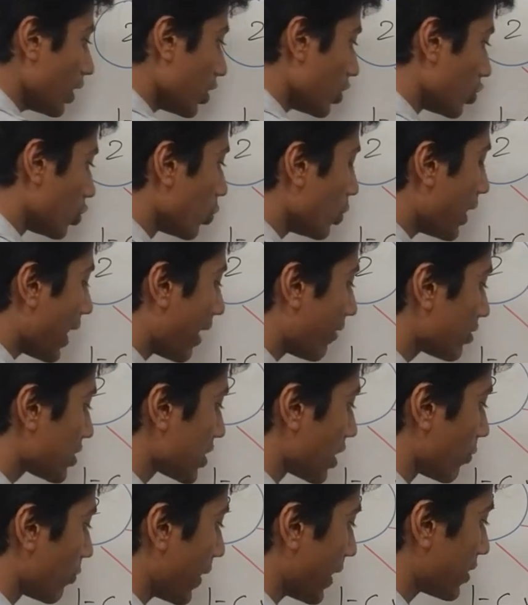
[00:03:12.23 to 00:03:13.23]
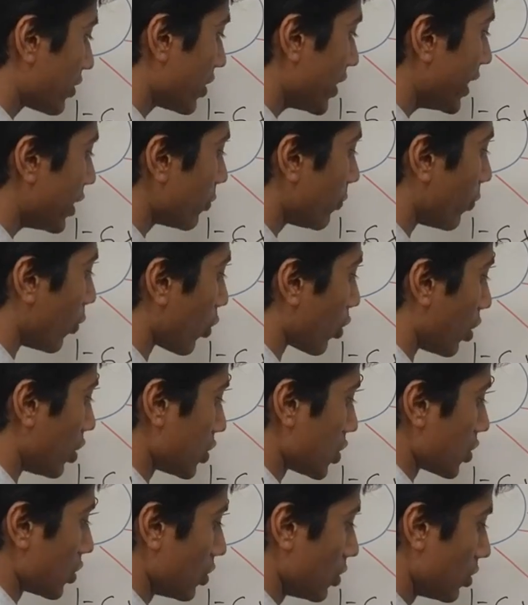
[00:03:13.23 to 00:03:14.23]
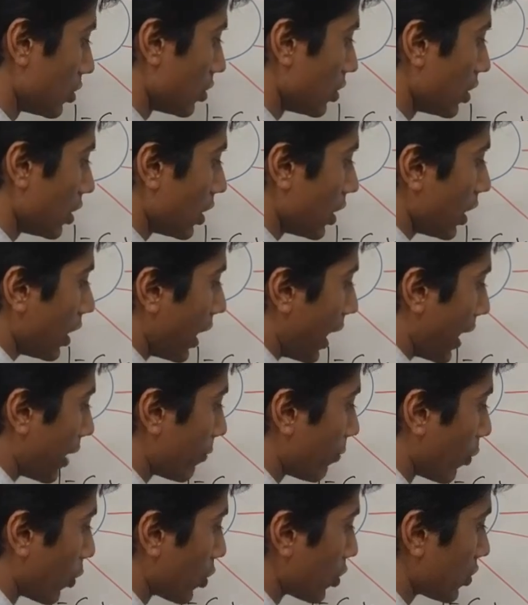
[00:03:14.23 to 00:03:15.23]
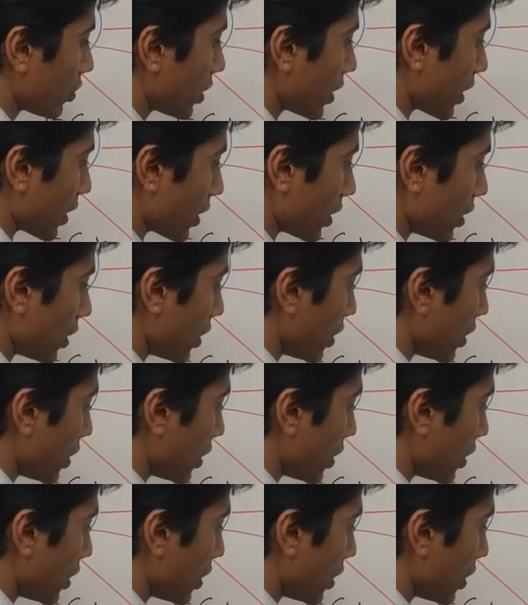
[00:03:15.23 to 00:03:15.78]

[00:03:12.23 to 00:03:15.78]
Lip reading: you will have stuff like 3 to 4 also and 4 to 3.